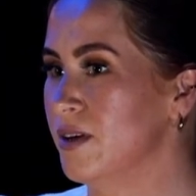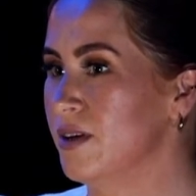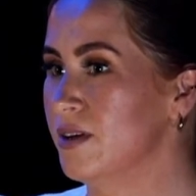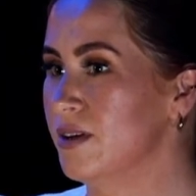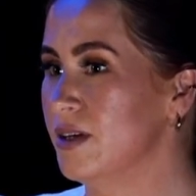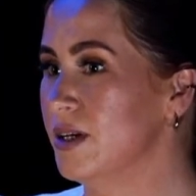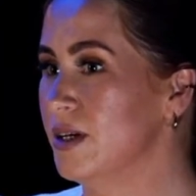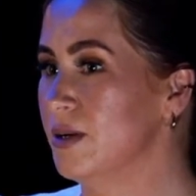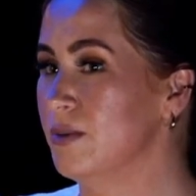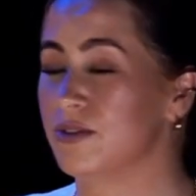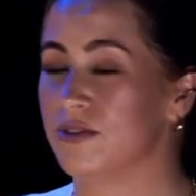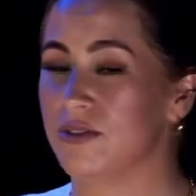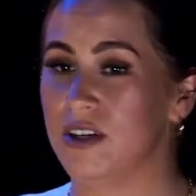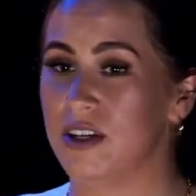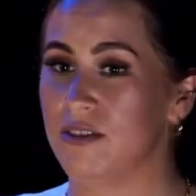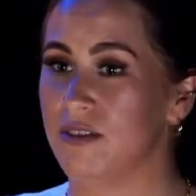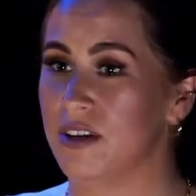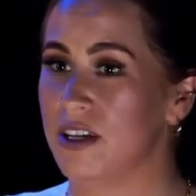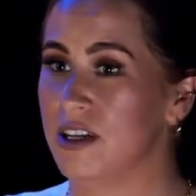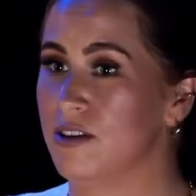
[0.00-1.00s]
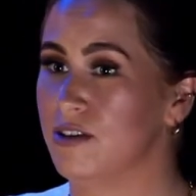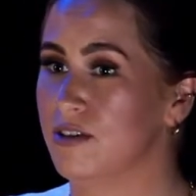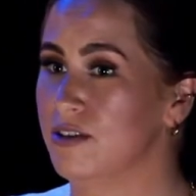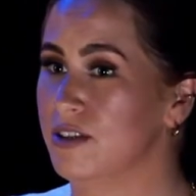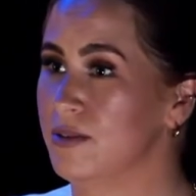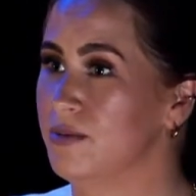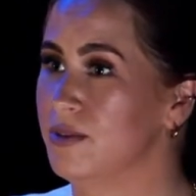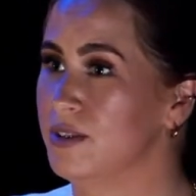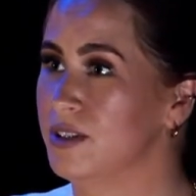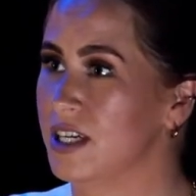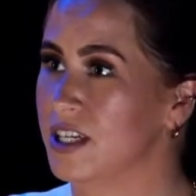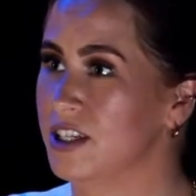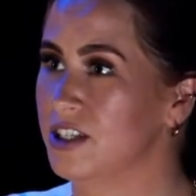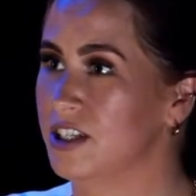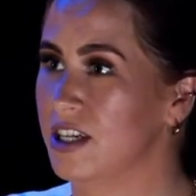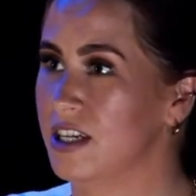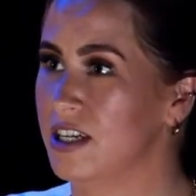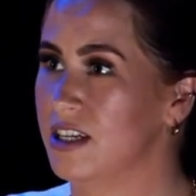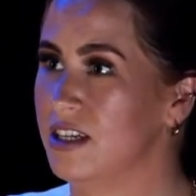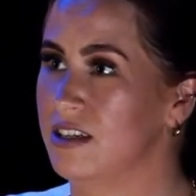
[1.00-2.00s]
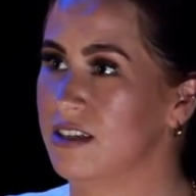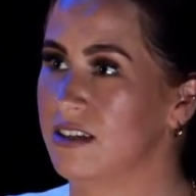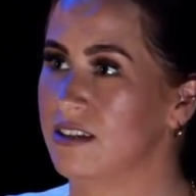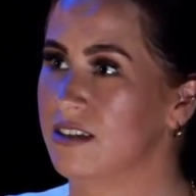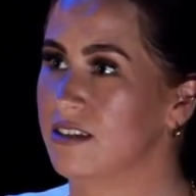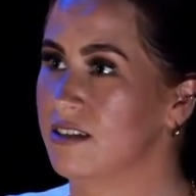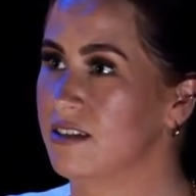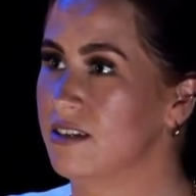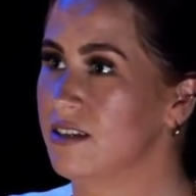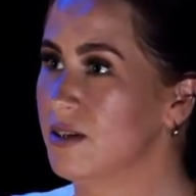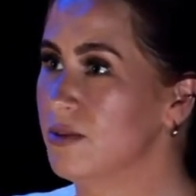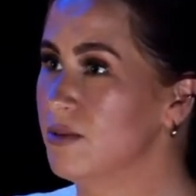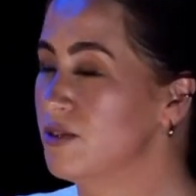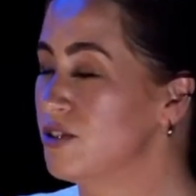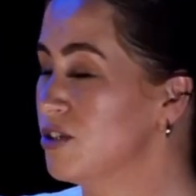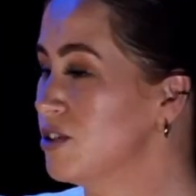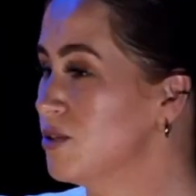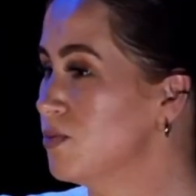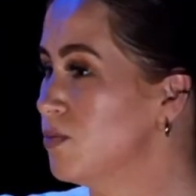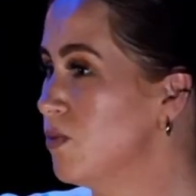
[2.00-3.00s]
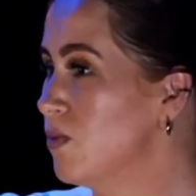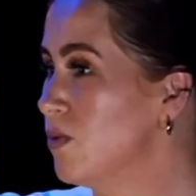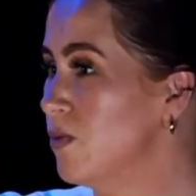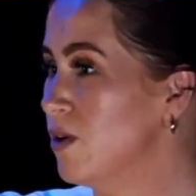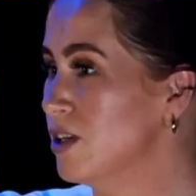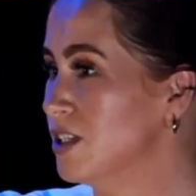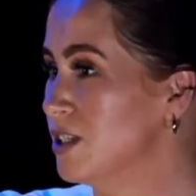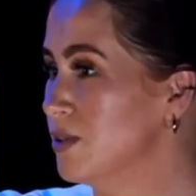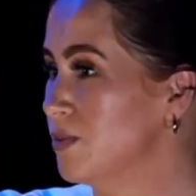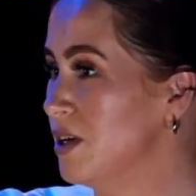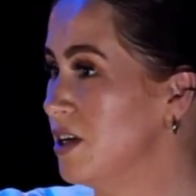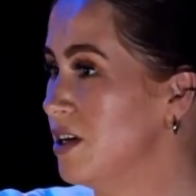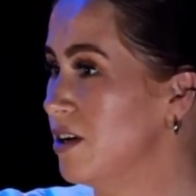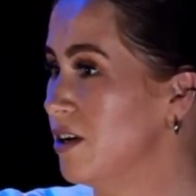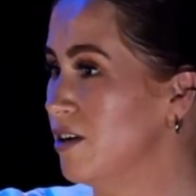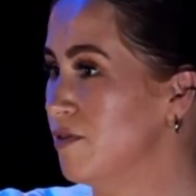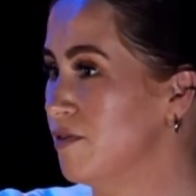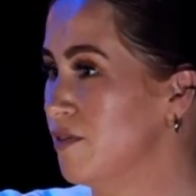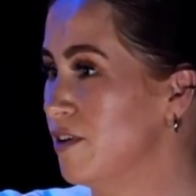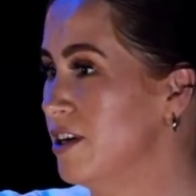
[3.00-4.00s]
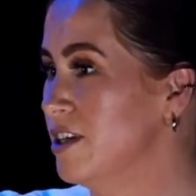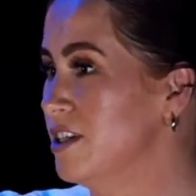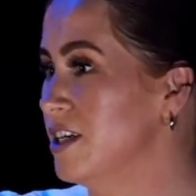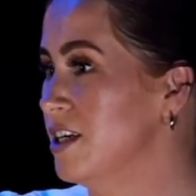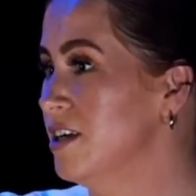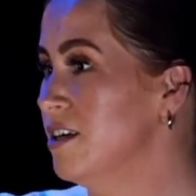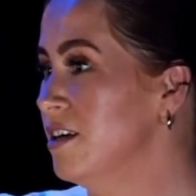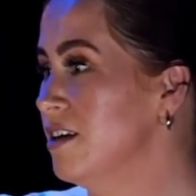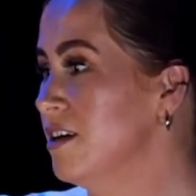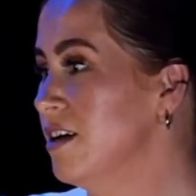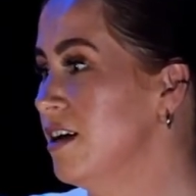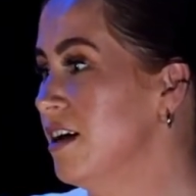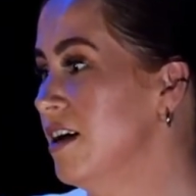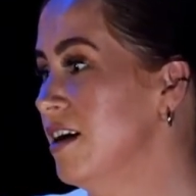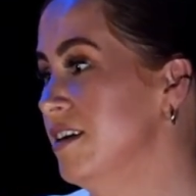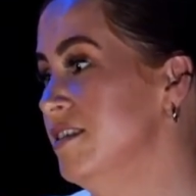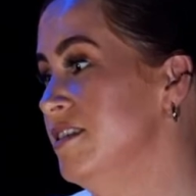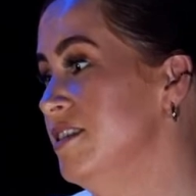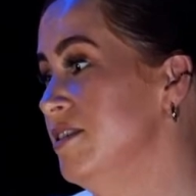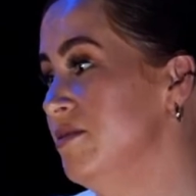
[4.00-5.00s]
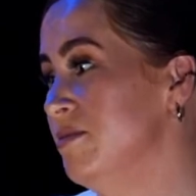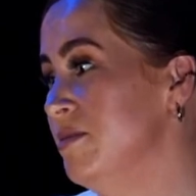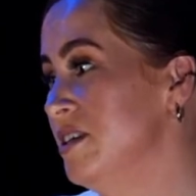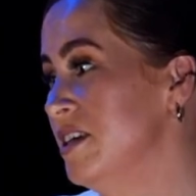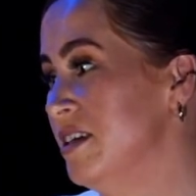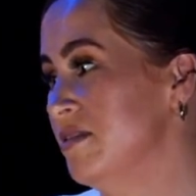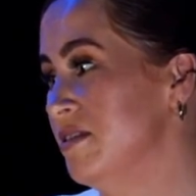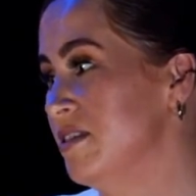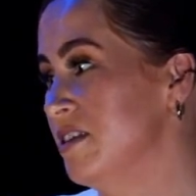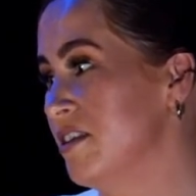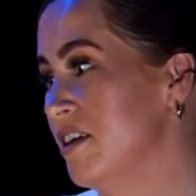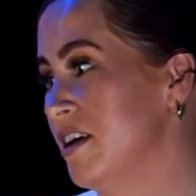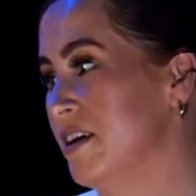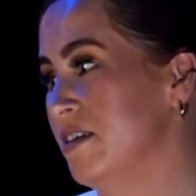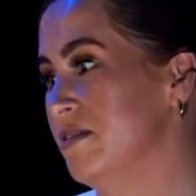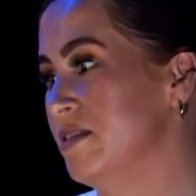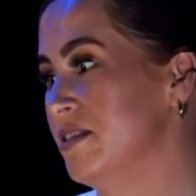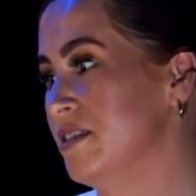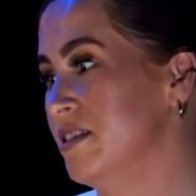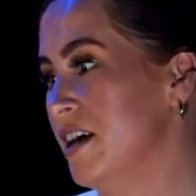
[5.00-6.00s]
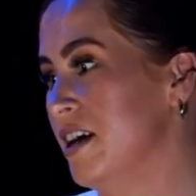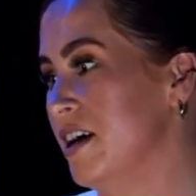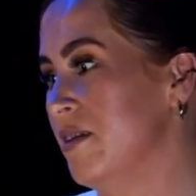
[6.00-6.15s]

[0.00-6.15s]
It was really, really good. It was just once a week on a Friday, and it suited me down to the ground.